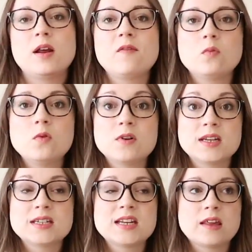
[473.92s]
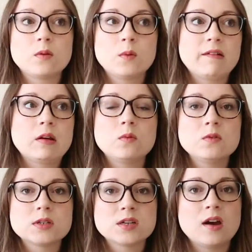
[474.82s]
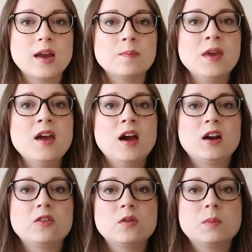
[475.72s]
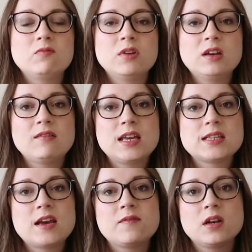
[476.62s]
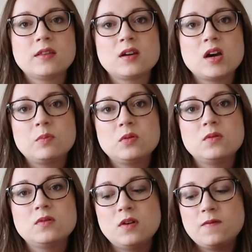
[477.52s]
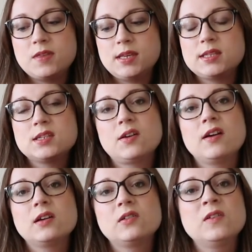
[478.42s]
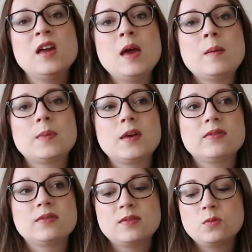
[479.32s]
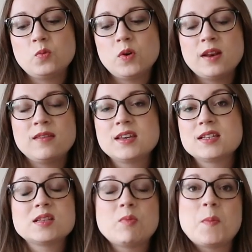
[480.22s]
and I've worn it to death. I wear it all the time. And I thought it'd be really great to have another couple of this style. But when this is the